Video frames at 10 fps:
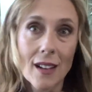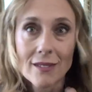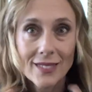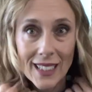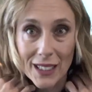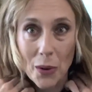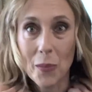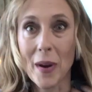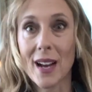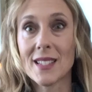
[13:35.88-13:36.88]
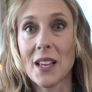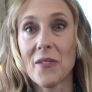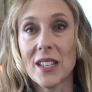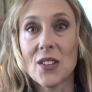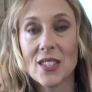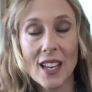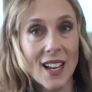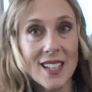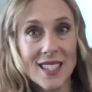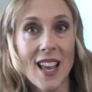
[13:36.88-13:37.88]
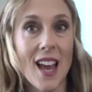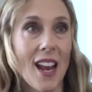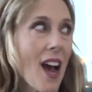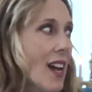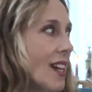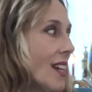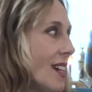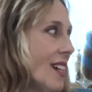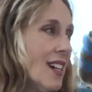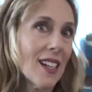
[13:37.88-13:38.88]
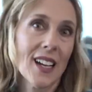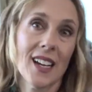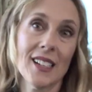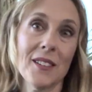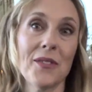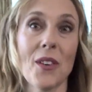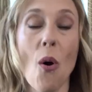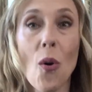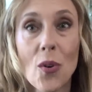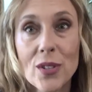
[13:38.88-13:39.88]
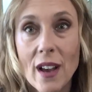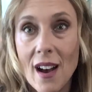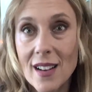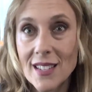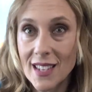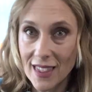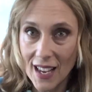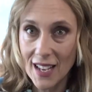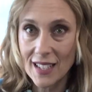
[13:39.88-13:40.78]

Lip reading: like going back 7 years. Like I said, I kind of hold on to things.